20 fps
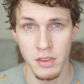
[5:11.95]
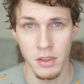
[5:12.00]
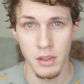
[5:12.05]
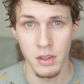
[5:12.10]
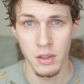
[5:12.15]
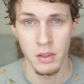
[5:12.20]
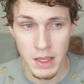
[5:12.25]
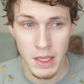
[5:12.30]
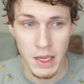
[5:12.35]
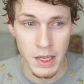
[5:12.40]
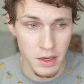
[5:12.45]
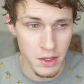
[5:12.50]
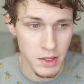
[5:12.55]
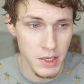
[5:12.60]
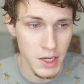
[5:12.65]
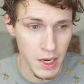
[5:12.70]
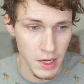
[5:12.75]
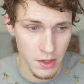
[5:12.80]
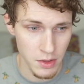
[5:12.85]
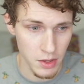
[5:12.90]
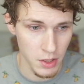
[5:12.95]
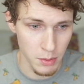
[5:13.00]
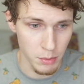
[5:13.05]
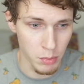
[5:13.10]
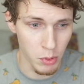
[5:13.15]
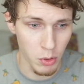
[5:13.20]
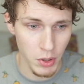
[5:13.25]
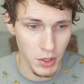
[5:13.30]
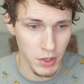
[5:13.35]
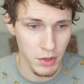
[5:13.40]
Because at the end of the day, the
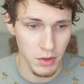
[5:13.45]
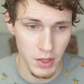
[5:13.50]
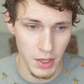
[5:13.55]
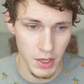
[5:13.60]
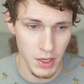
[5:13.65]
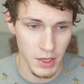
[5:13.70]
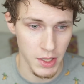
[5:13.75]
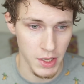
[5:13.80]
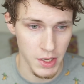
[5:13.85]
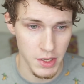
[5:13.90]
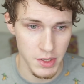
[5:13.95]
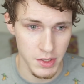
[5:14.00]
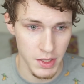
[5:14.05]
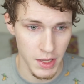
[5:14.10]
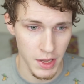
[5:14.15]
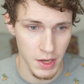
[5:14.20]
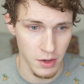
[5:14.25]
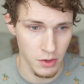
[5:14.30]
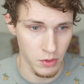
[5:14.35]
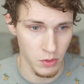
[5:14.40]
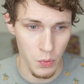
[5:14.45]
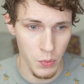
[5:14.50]
important thing is that